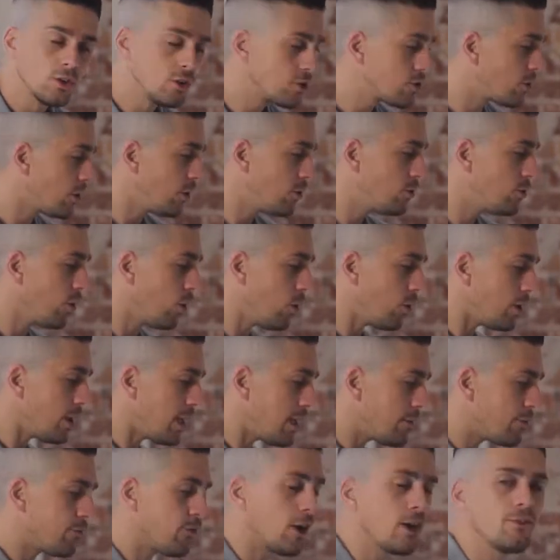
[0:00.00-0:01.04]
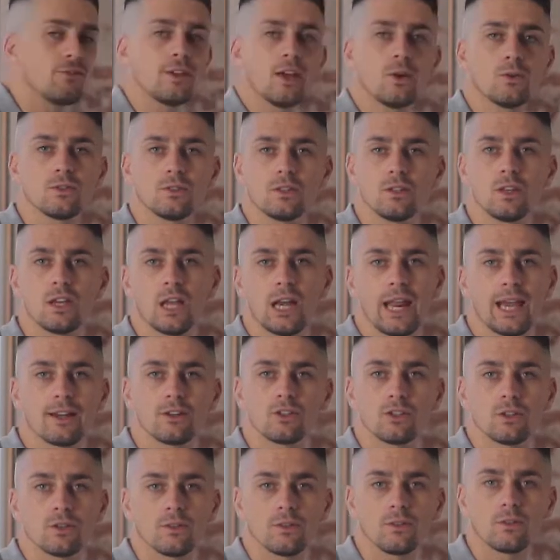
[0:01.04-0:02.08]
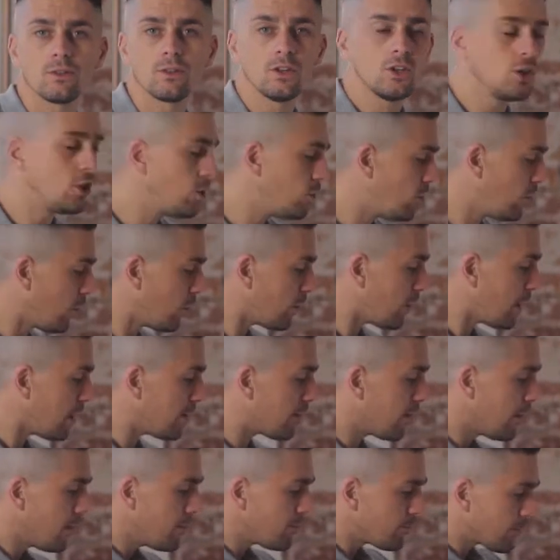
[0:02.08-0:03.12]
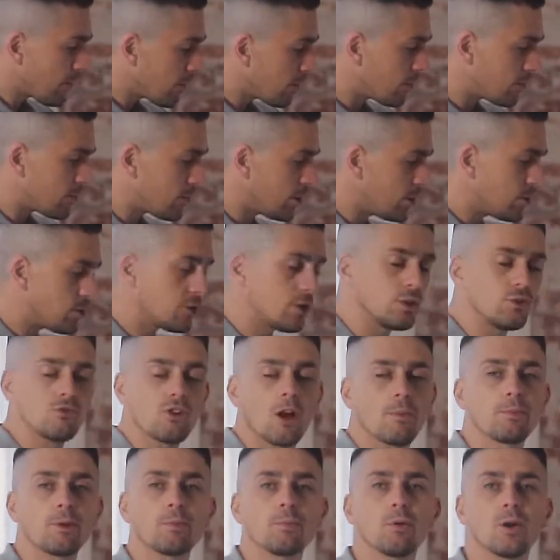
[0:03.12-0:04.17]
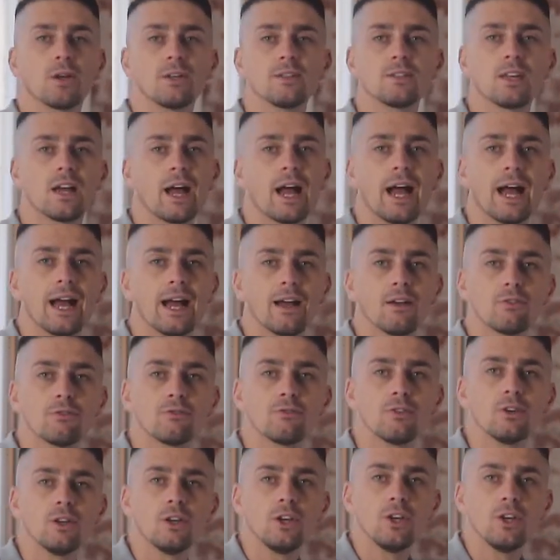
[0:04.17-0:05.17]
So you don't need 5,000 collections. You don't need to, to drop your price to half.